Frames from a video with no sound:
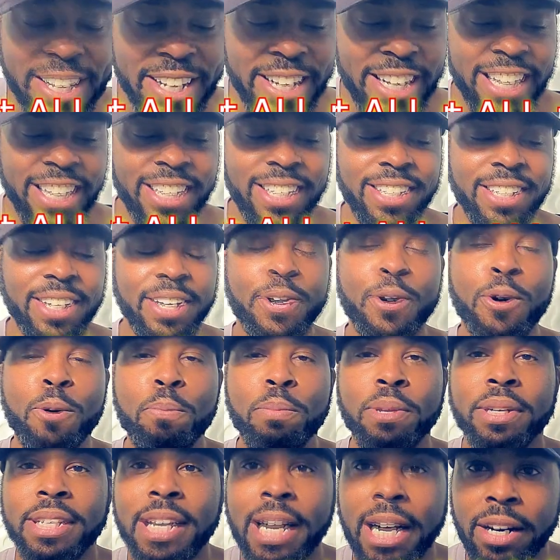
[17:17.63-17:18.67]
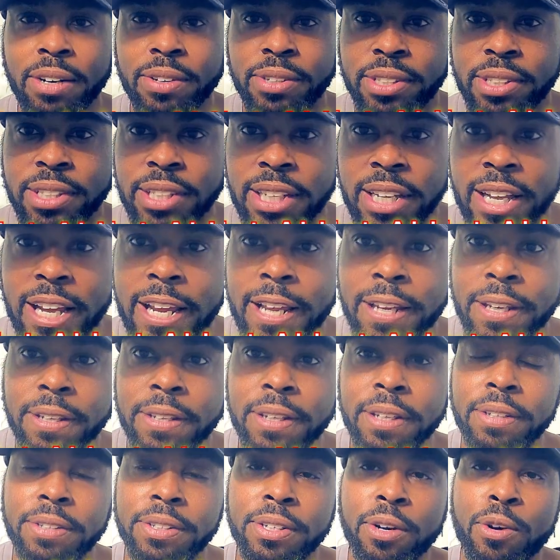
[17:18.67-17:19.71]
It's a corporatocracy,
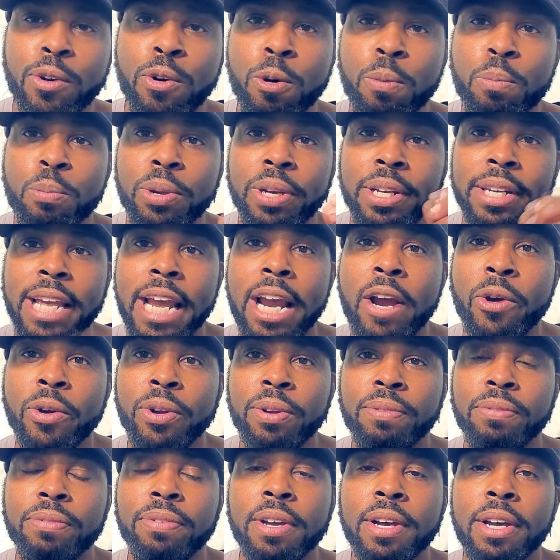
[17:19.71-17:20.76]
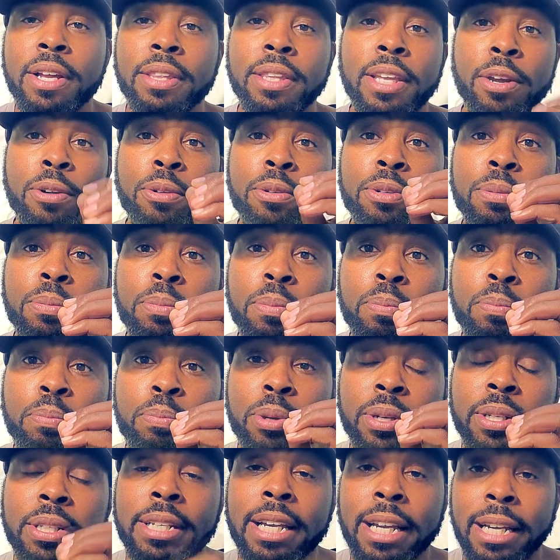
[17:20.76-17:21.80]
and there's a corporate narrative that is
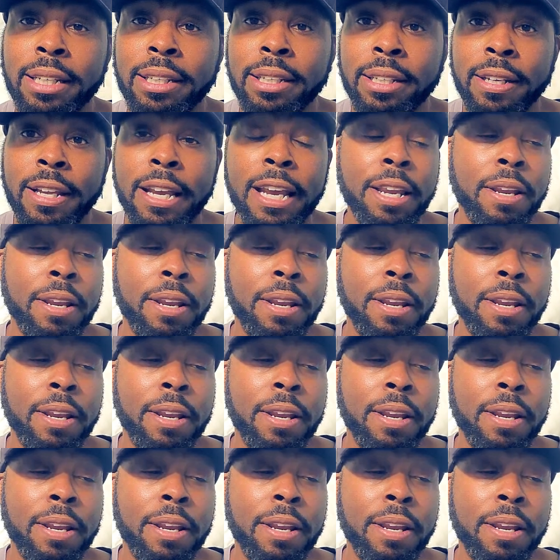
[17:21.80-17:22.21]
protected,